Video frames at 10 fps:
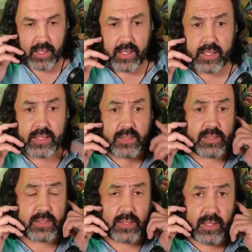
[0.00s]

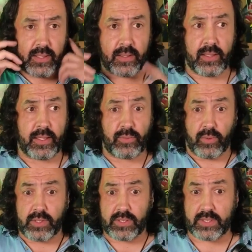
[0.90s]
is it
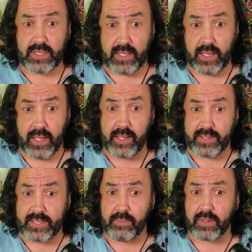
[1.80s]
was
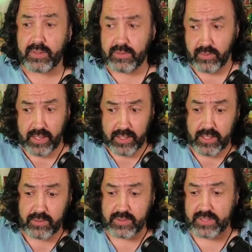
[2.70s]
unassembled, so I
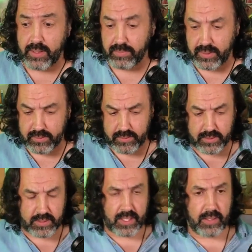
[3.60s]
needed to assemble
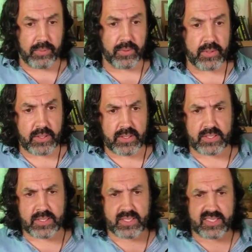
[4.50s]
the table.
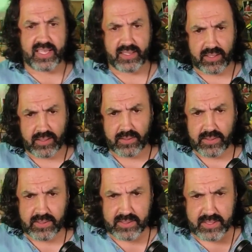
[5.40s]
This is a standing
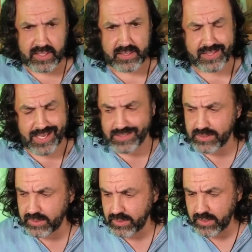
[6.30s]
seated
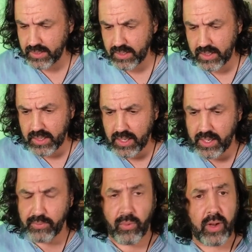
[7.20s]
desk.
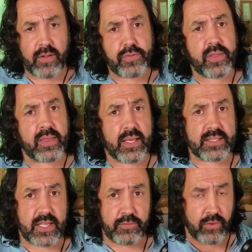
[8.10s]
And one of the
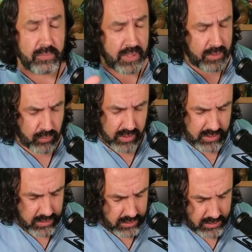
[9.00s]
things that for me
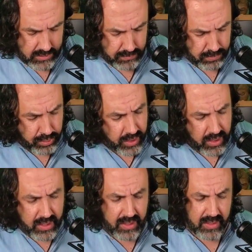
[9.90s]
was
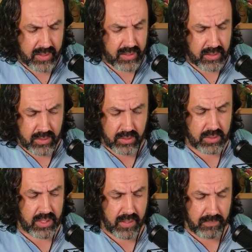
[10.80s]
pretty
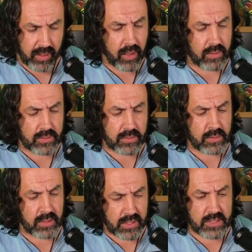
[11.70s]
good about
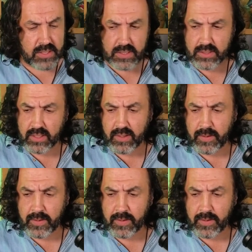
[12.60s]
this